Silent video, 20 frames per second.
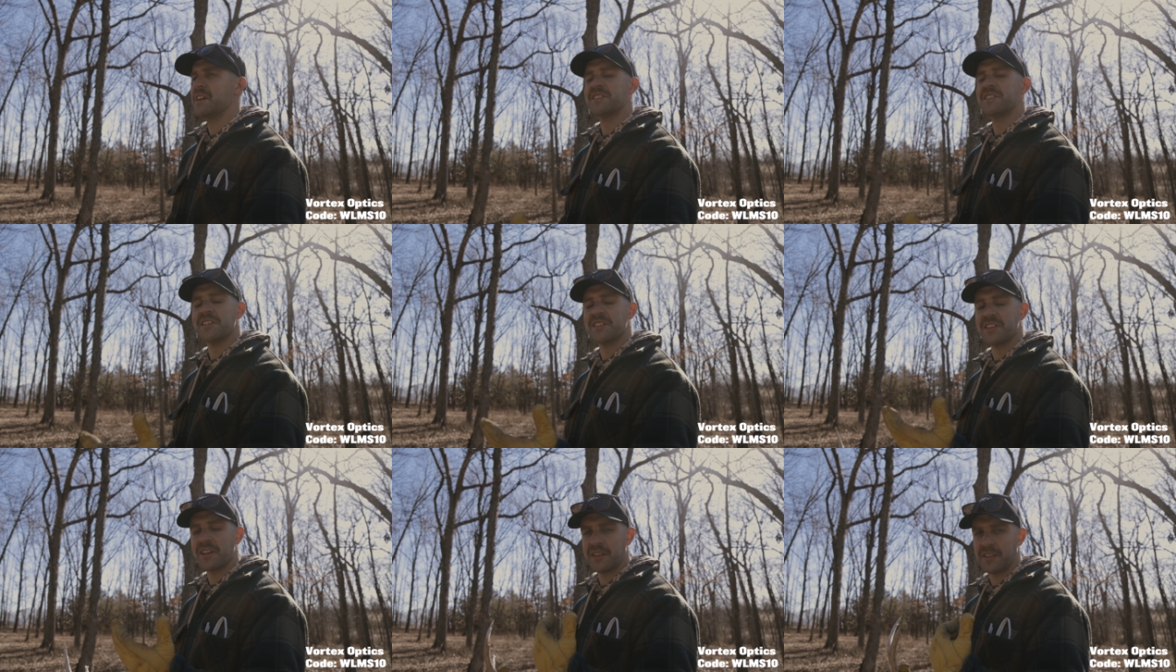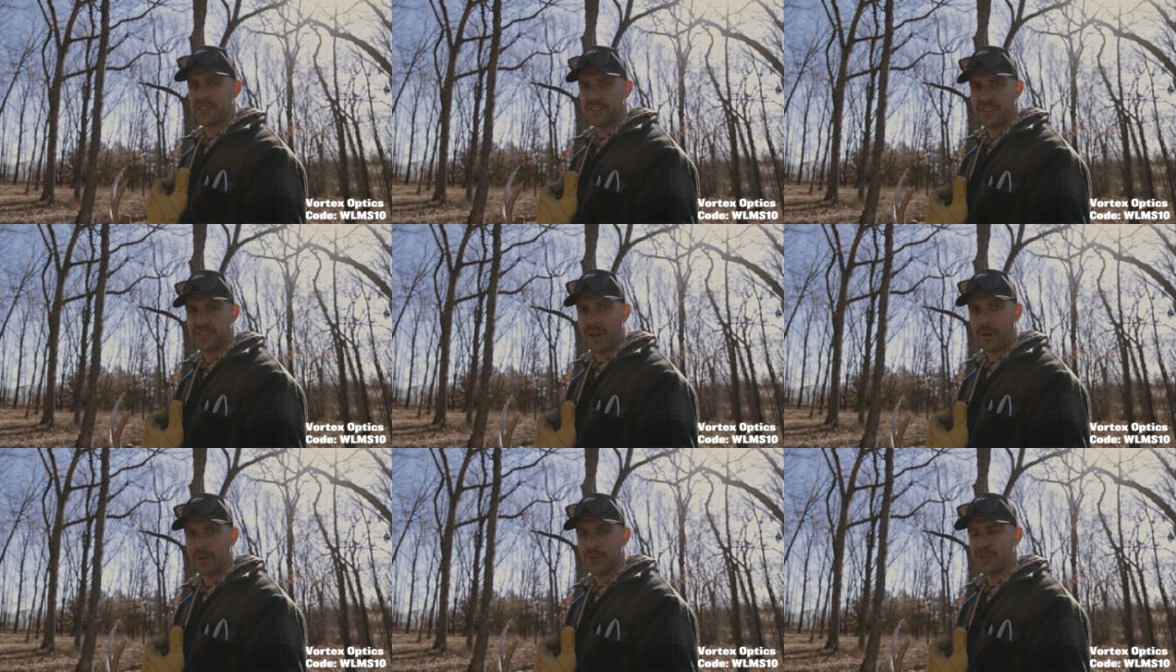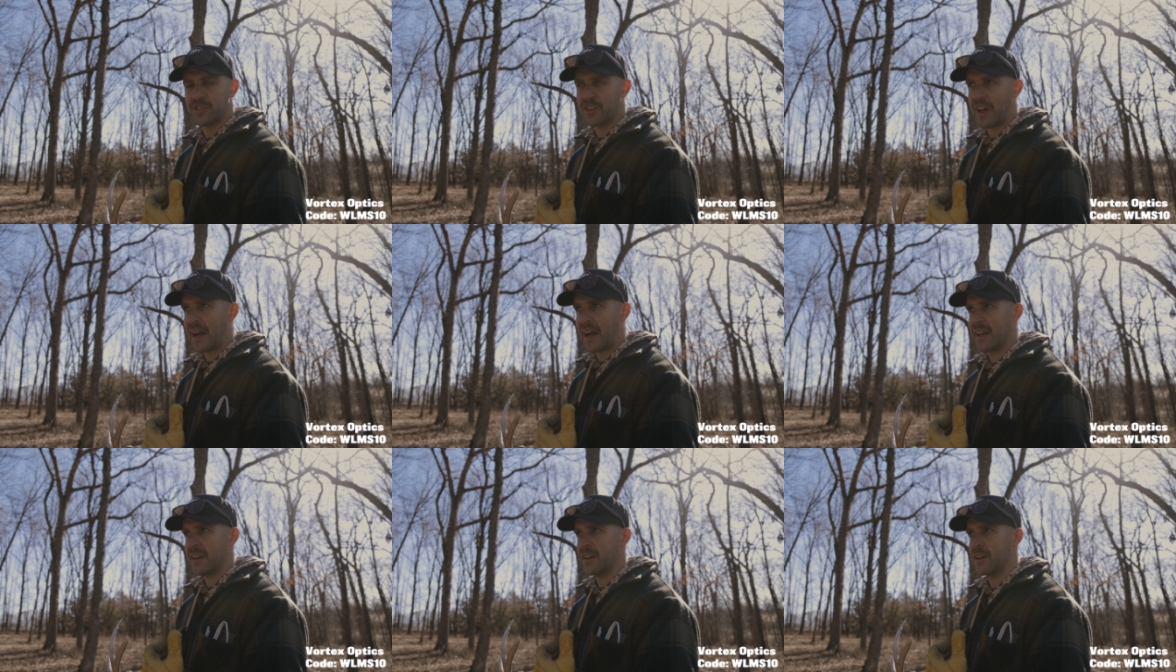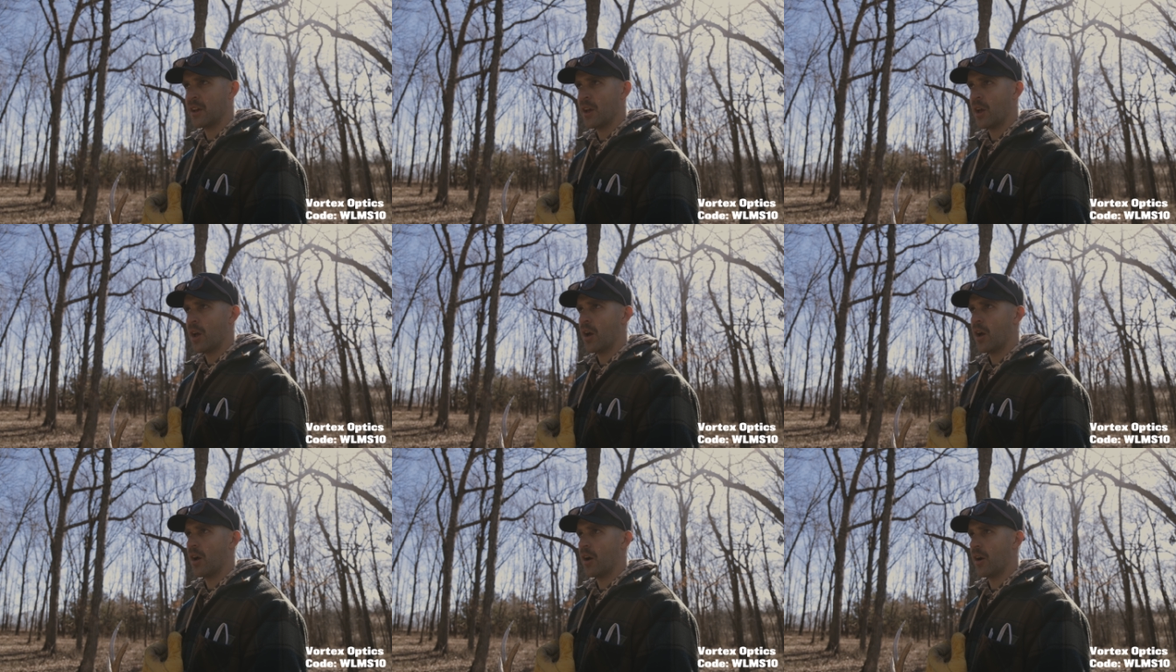Because it's on the south side
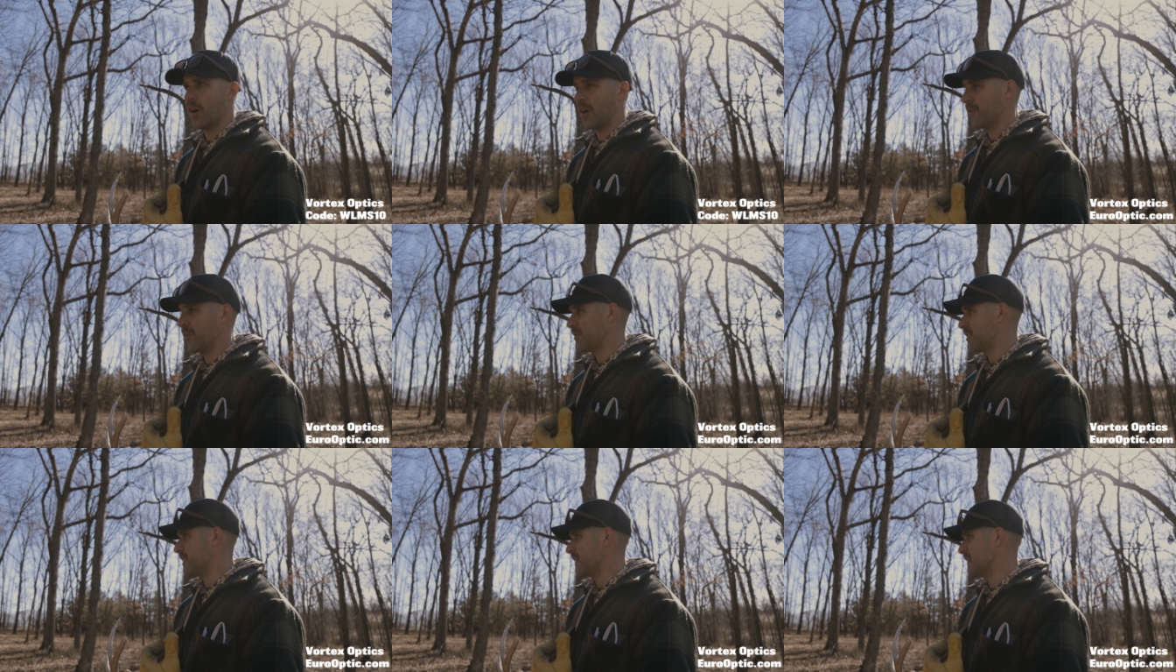of